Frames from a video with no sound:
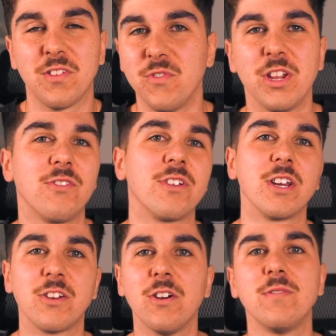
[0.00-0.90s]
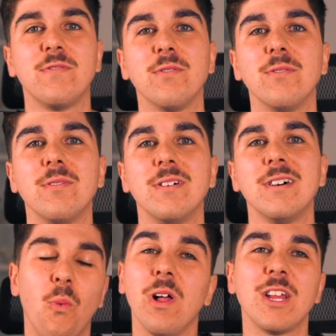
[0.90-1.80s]
this video is going to go for
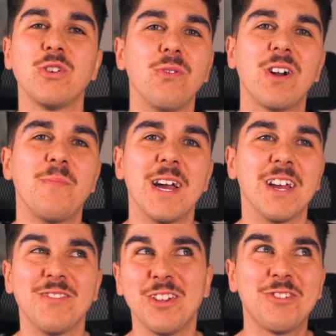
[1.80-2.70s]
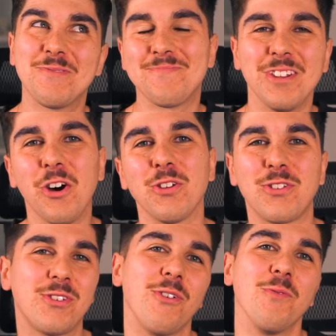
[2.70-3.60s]
while I talk about this not
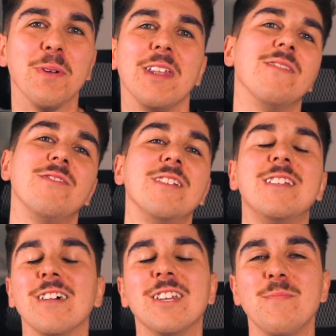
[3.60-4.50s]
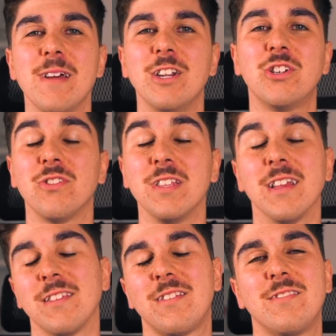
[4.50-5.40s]
so beloved Gundam entry
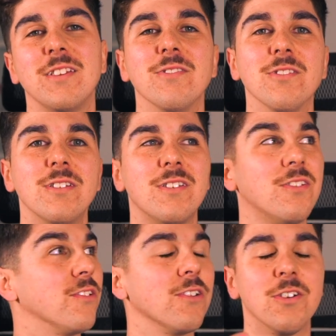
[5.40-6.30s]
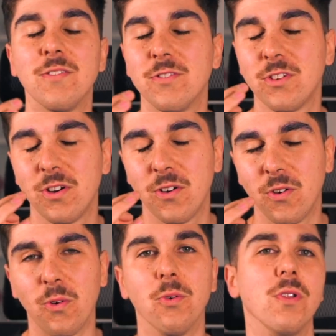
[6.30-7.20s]
that still deserves
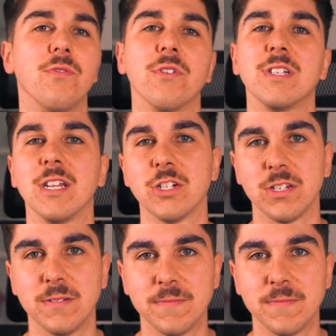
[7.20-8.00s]
all of your attention.